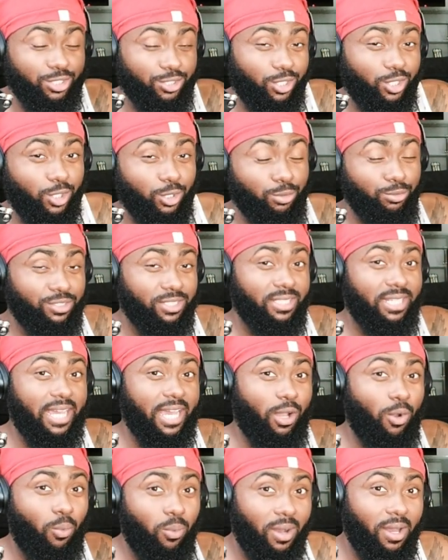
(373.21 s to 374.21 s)
So you're losing
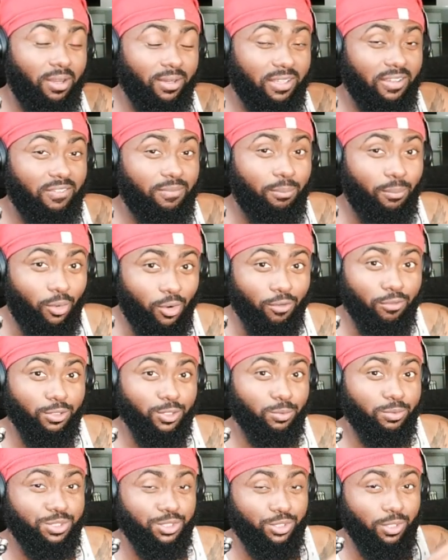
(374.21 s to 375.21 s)
that quality of
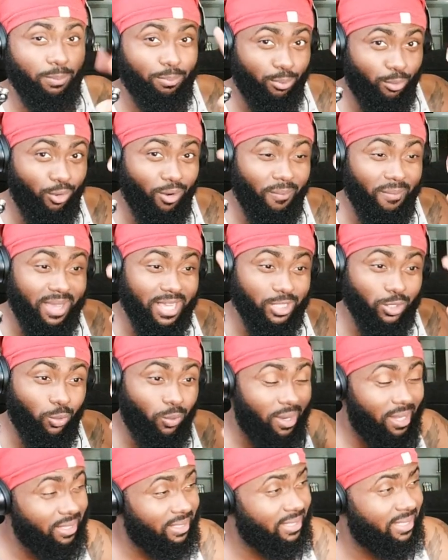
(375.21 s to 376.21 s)
morals, which is a poor man's
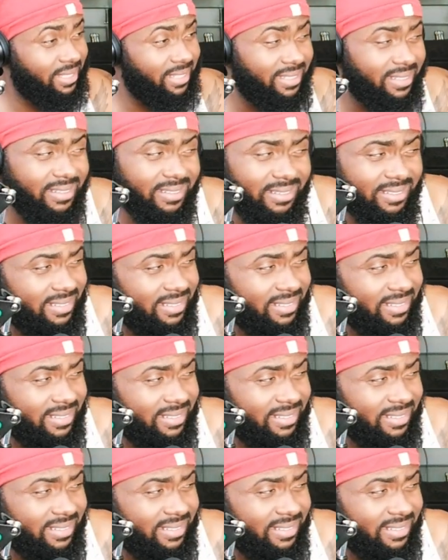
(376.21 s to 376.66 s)
quality.